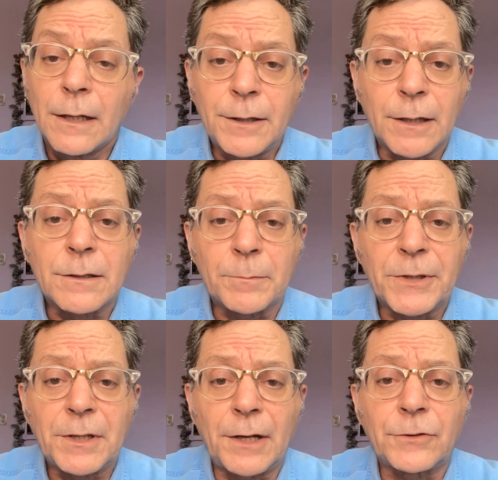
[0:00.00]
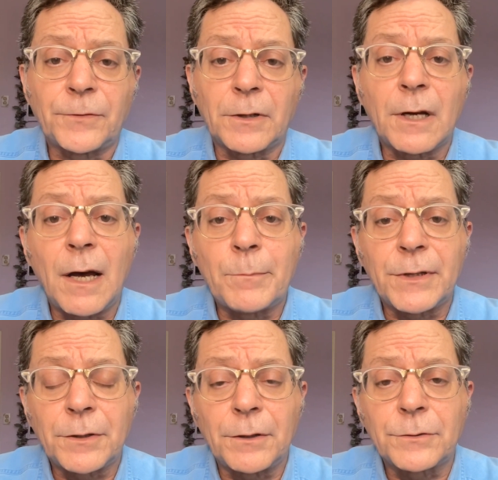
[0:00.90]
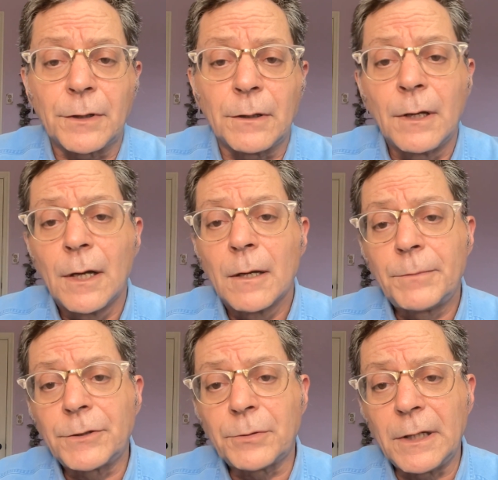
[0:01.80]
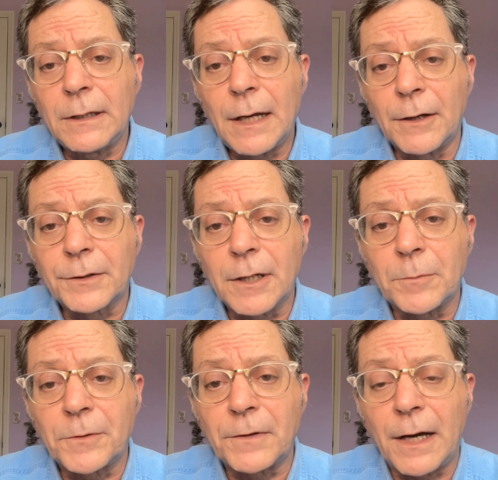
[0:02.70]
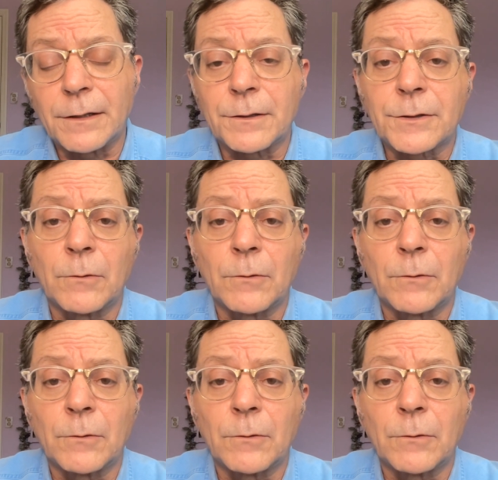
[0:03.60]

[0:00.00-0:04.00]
there's the potential for competition between healthcare providers.